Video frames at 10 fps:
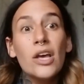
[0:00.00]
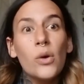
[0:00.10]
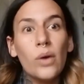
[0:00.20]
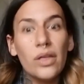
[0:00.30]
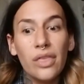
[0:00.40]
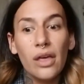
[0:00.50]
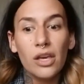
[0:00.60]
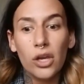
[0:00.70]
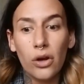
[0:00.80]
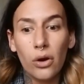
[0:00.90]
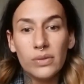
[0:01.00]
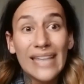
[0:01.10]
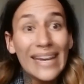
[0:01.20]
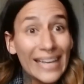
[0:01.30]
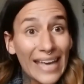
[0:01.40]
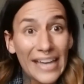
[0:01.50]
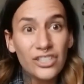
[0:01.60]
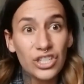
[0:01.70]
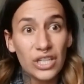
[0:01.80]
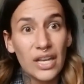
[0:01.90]
with, you know,
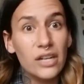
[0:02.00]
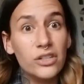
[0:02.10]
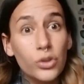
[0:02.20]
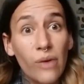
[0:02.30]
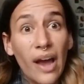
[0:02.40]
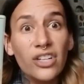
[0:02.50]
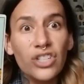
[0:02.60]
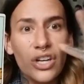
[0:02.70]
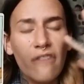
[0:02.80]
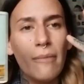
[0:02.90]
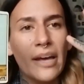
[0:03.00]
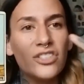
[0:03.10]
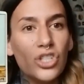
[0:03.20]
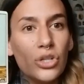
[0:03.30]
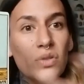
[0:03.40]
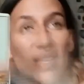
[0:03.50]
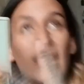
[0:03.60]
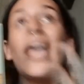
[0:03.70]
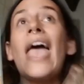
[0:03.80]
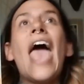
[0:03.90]
dedication in a direction of my choosing,